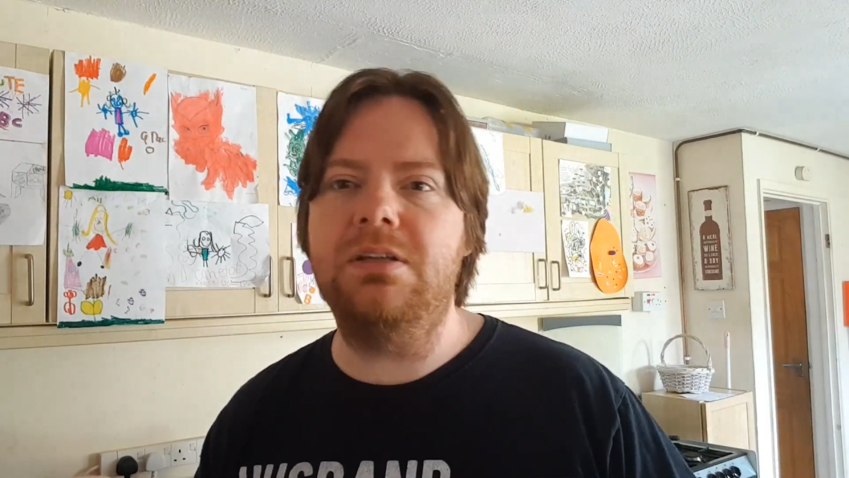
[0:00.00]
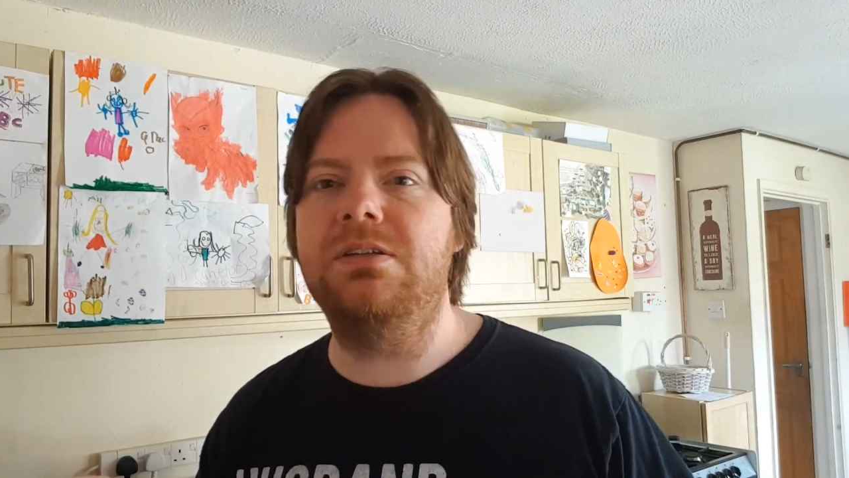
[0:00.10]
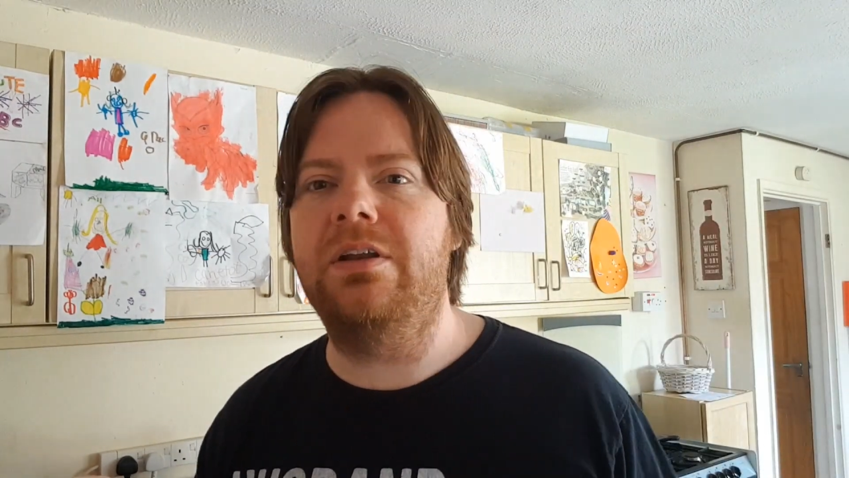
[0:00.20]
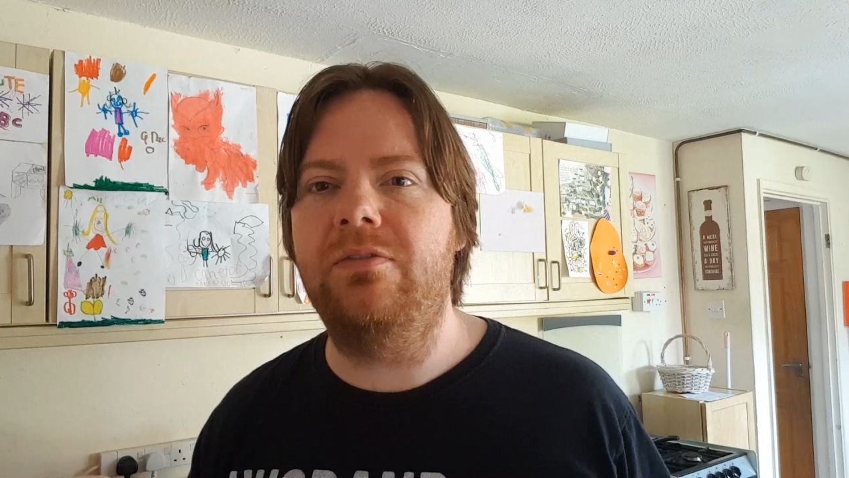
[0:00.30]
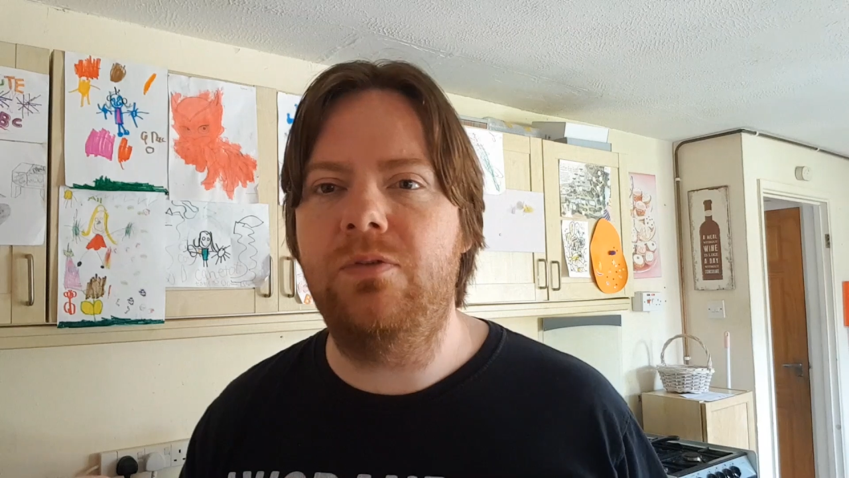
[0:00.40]

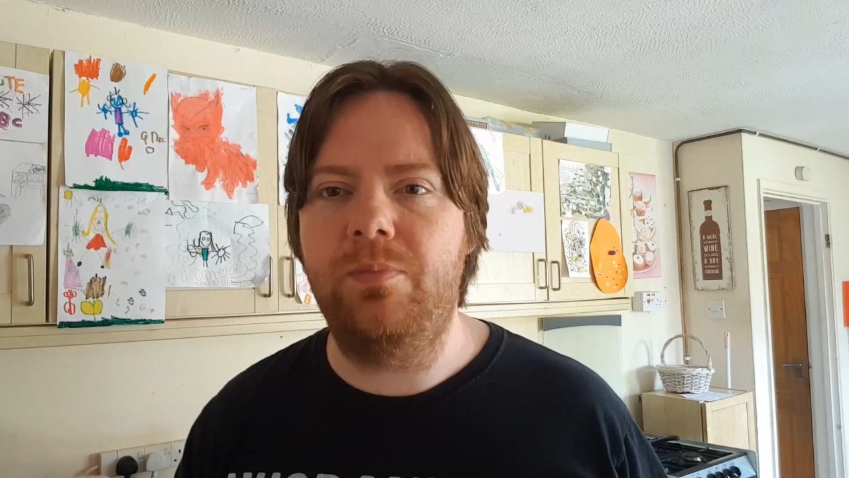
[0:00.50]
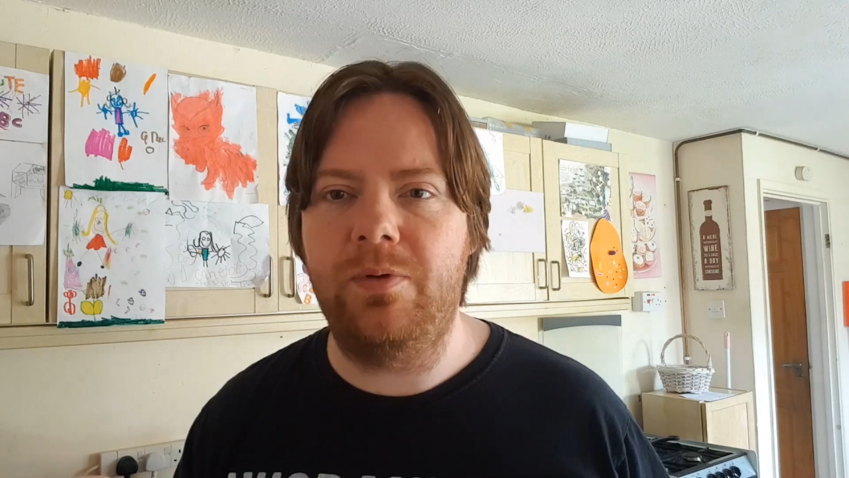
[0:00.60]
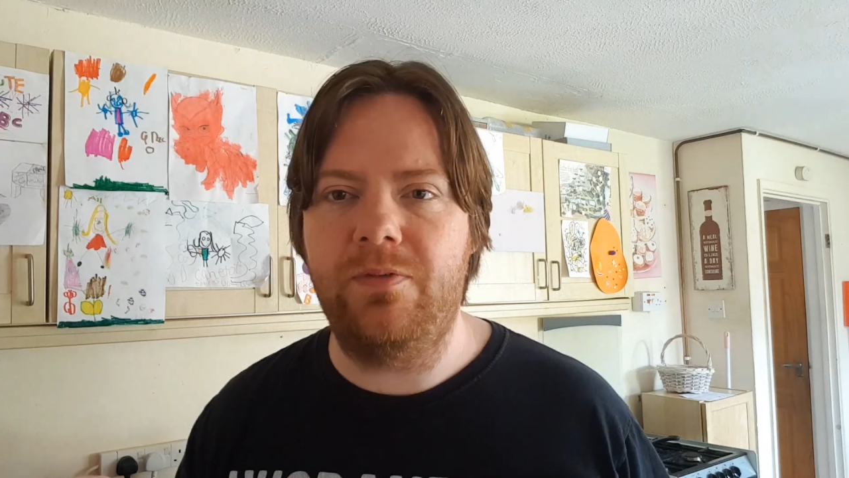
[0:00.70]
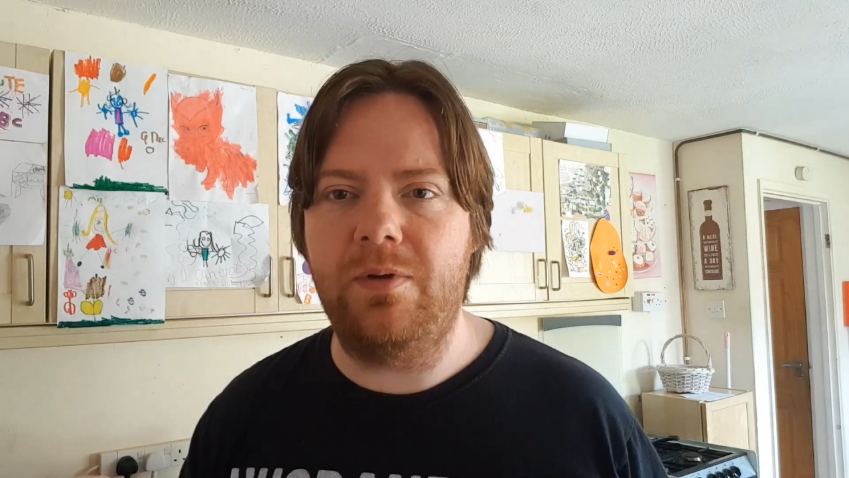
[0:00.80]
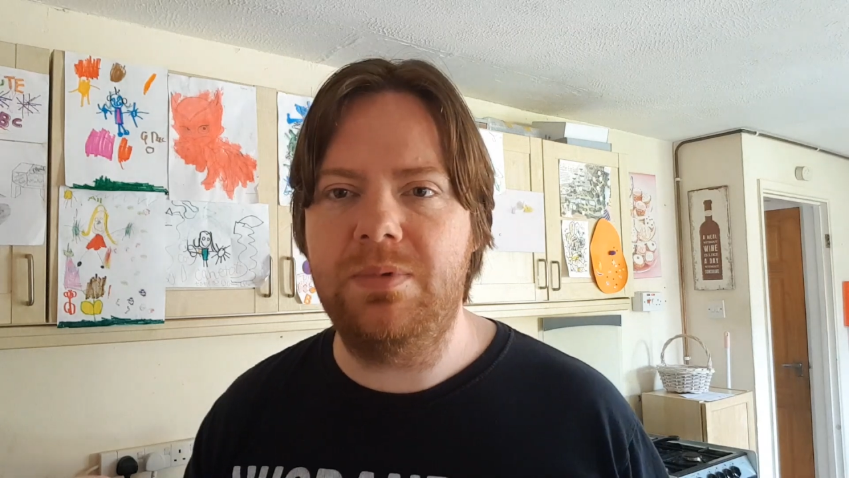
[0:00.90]
turned out
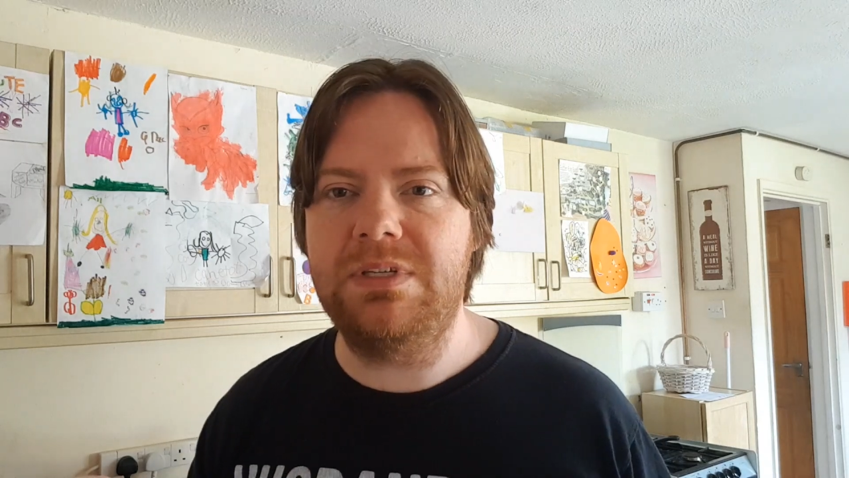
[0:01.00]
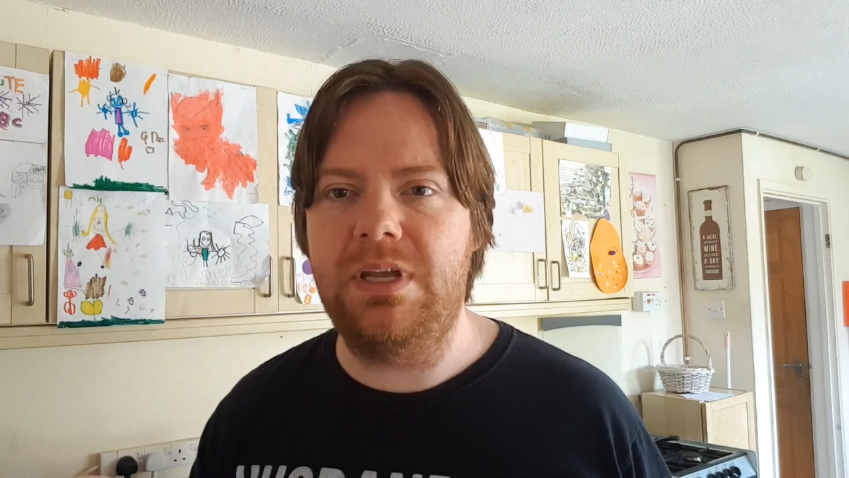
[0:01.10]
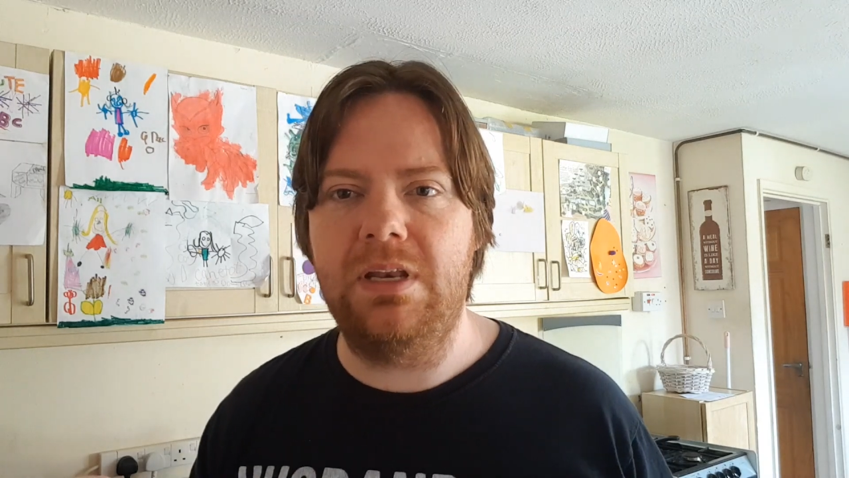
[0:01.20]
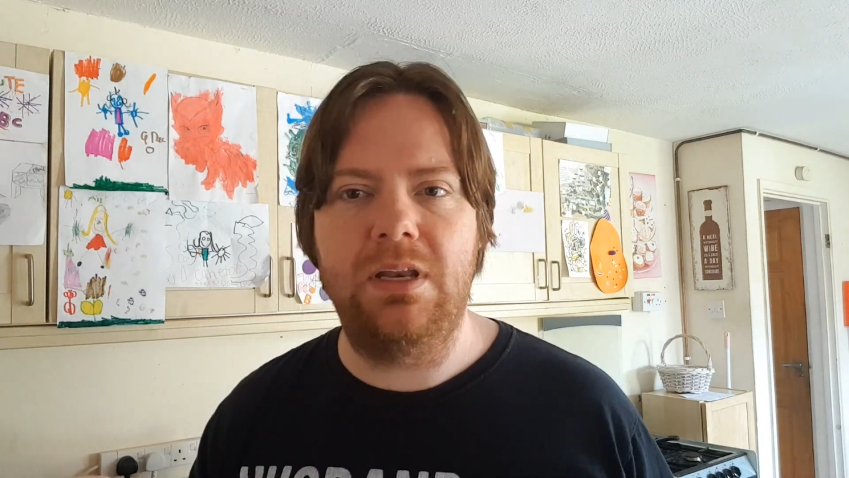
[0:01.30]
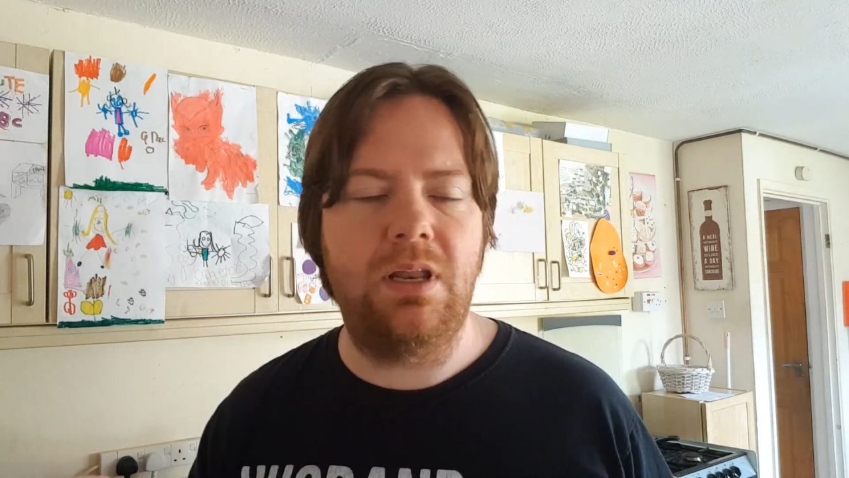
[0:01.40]
4.5%,
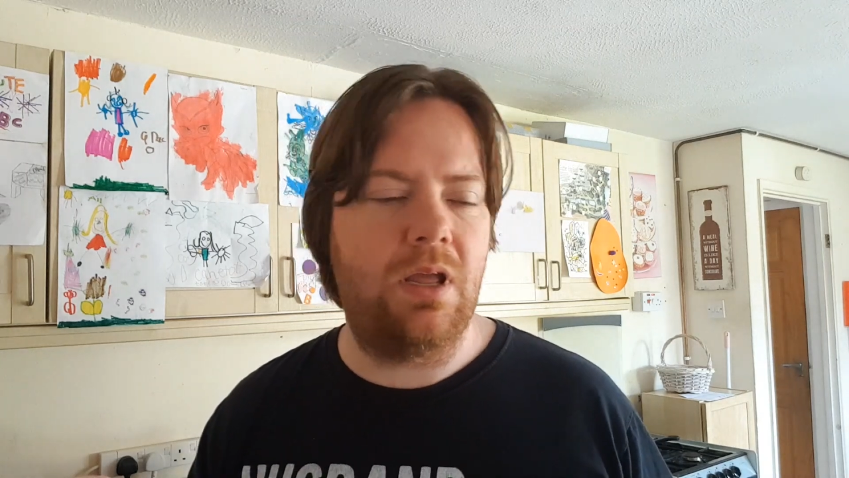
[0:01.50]
and